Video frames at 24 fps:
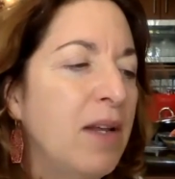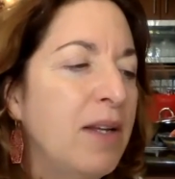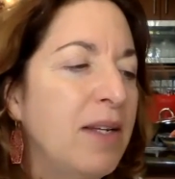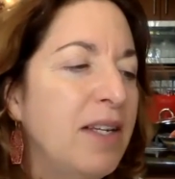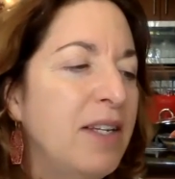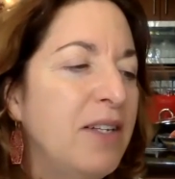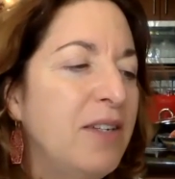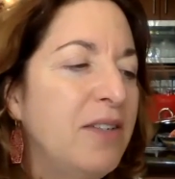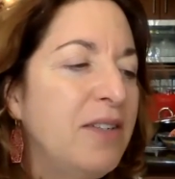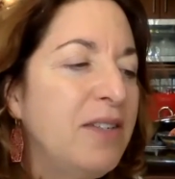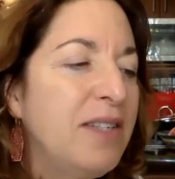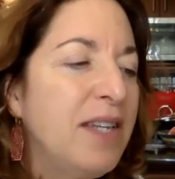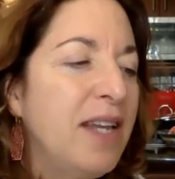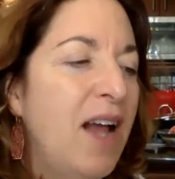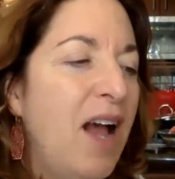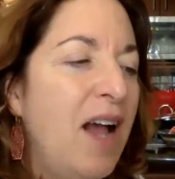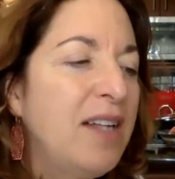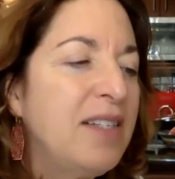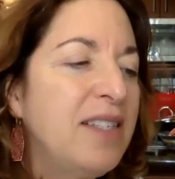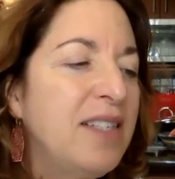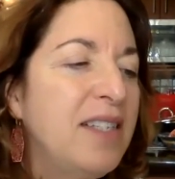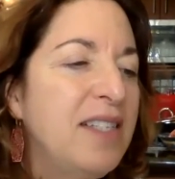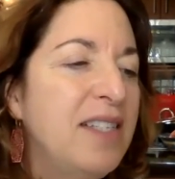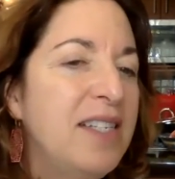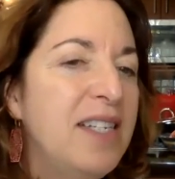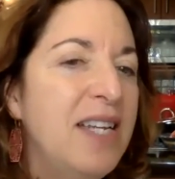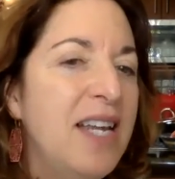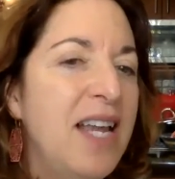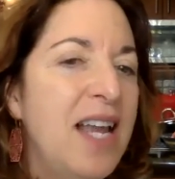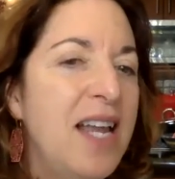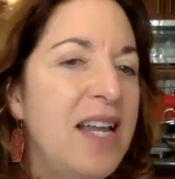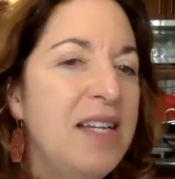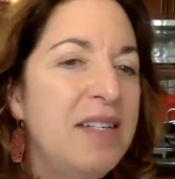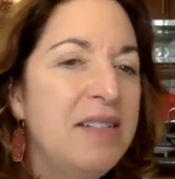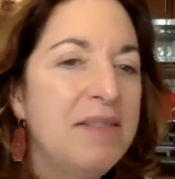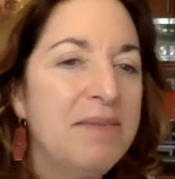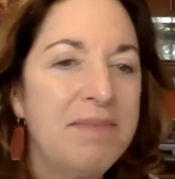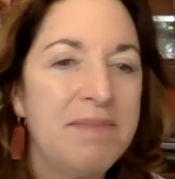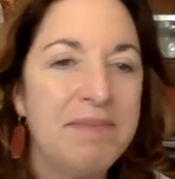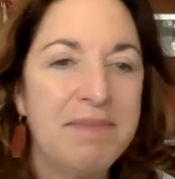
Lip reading: Can you say oxygen?